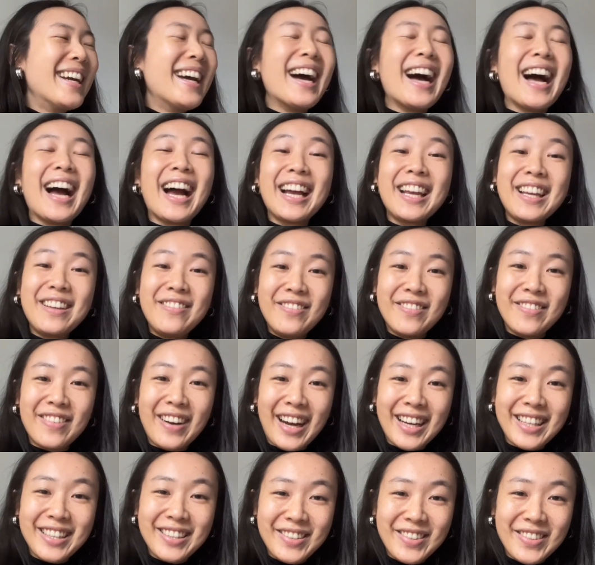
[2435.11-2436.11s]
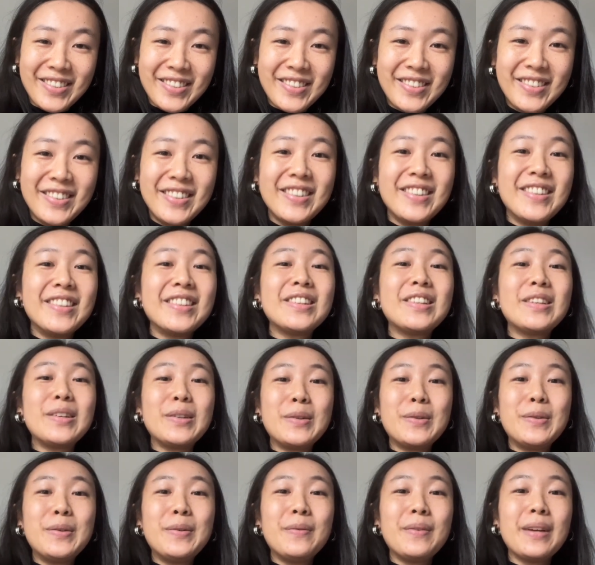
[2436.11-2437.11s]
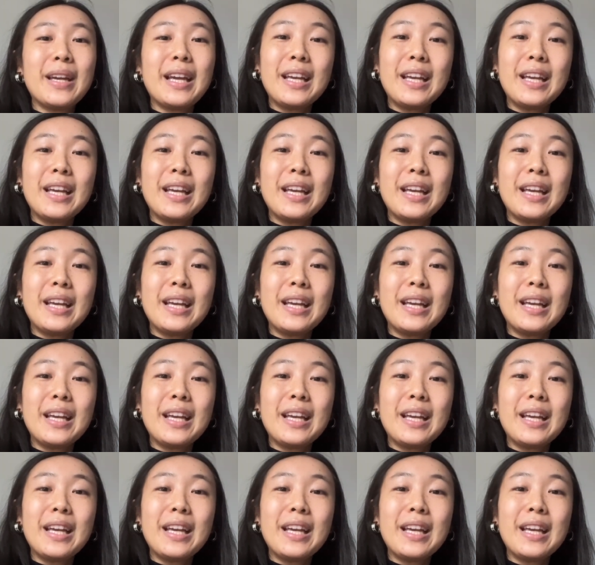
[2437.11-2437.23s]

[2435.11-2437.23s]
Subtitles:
I invite you to